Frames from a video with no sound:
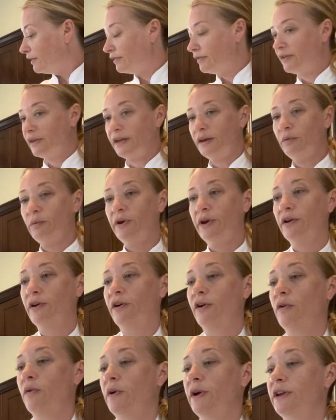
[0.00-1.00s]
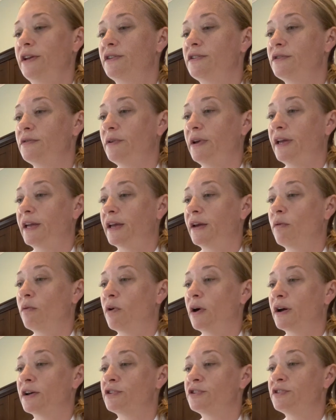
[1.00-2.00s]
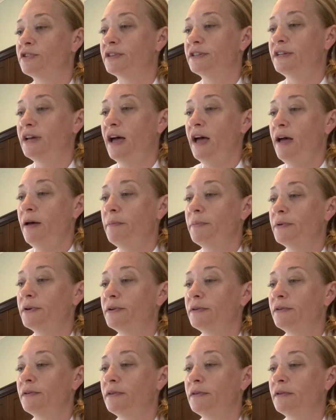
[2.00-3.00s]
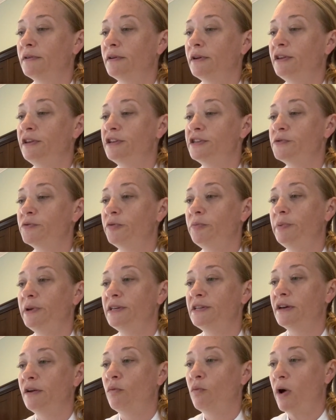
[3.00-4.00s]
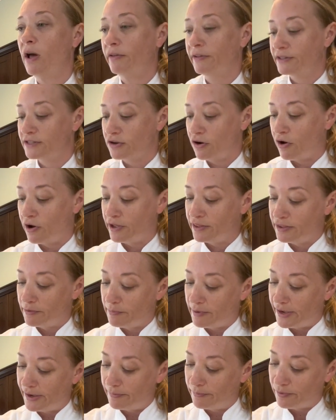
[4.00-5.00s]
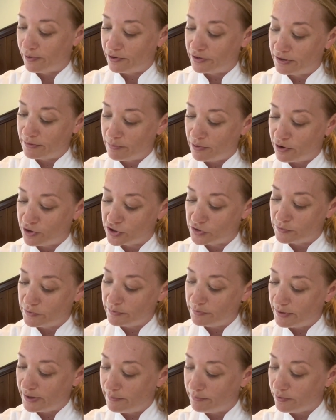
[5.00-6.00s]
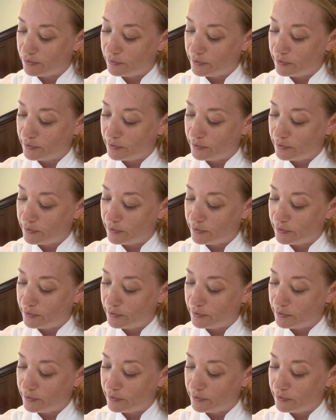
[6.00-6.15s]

Then we are going to egg wash the top, and this would be done while it's on the paper, on the parchment paper.